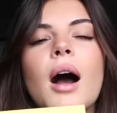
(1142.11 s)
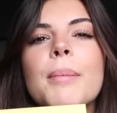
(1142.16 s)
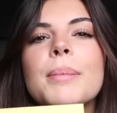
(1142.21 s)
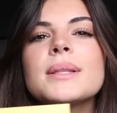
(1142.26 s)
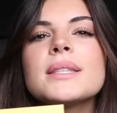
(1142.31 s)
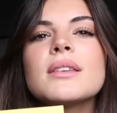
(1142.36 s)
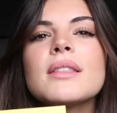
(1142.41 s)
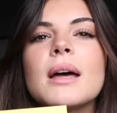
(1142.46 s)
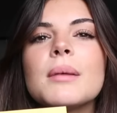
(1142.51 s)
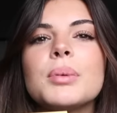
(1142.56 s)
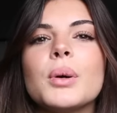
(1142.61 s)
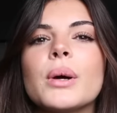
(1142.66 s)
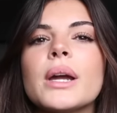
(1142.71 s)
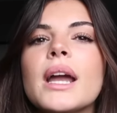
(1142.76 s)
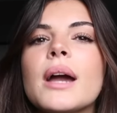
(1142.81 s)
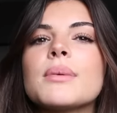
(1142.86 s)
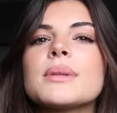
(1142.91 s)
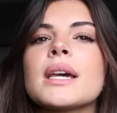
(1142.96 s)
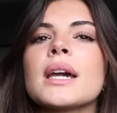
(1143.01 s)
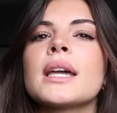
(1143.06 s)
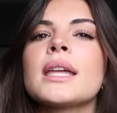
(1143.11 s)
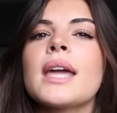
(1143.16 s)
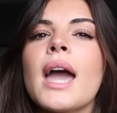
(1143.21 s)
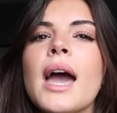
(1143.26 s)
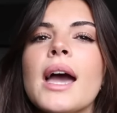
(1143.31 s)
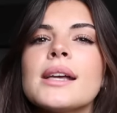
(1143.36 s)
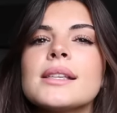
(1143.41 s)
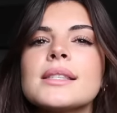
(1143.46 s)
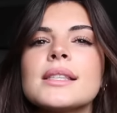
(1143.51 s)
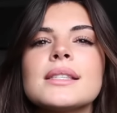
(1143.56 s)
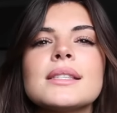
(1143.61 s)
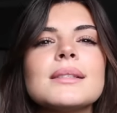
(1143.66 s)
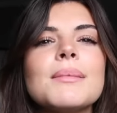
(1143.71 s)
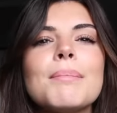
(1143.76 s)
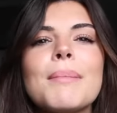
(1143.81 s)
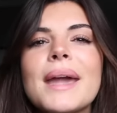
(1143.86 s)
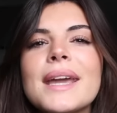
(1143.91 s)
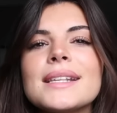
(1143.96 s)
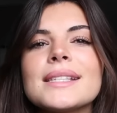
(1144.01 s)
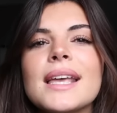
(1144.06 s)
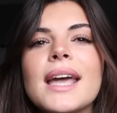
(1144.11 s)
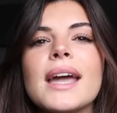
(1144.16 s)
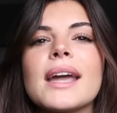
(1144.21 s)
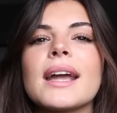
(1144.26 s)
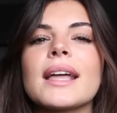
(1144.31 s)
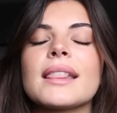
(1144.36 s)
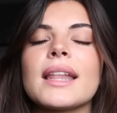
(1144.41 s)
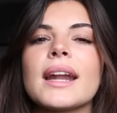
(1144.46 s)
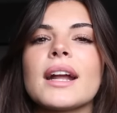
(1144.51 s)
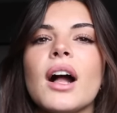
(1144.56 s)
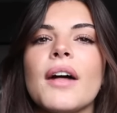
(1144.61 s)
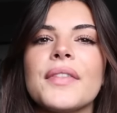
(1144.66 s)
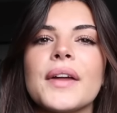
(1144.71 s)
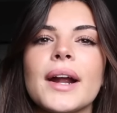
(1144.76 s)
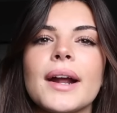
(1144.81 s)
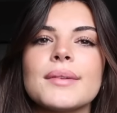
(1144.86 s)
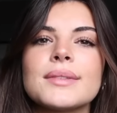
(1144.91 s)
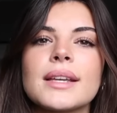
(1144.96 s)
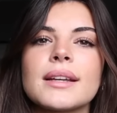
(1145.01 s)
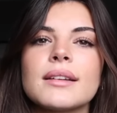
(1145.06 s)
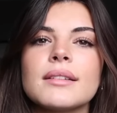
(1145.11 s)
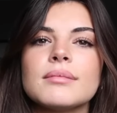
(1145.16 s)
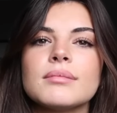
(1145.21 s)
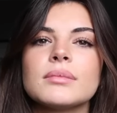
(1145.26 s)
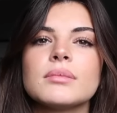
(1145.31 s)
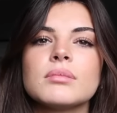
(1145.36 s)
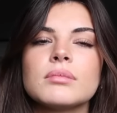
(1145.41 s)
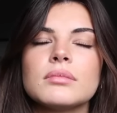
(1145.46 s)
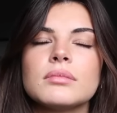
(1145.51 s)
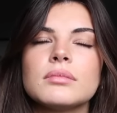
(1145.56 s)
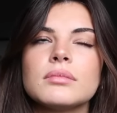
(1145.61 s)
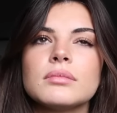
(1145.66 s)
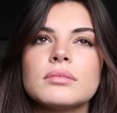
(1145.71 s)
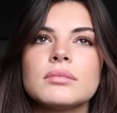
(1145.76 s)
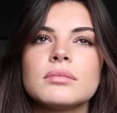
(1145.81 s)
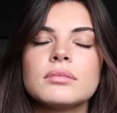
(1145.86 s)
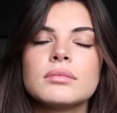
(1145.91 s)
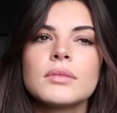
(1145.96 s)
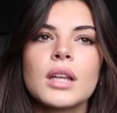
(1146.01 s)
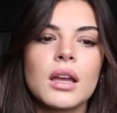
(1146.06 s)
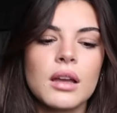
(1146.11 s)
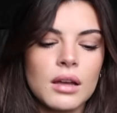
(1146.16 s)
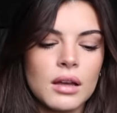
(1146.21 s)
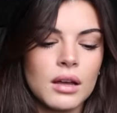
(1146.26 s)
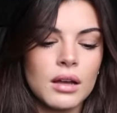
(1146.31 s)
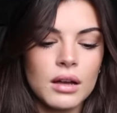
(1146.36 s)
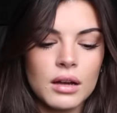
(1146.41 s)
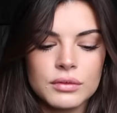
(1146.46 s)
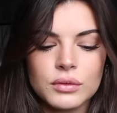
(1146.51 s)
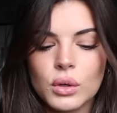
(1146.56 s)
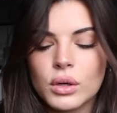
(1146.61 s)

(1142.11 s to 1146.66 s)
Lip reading: Up until that point, I was like, yes, this is amazing. And then I got there, I was like, of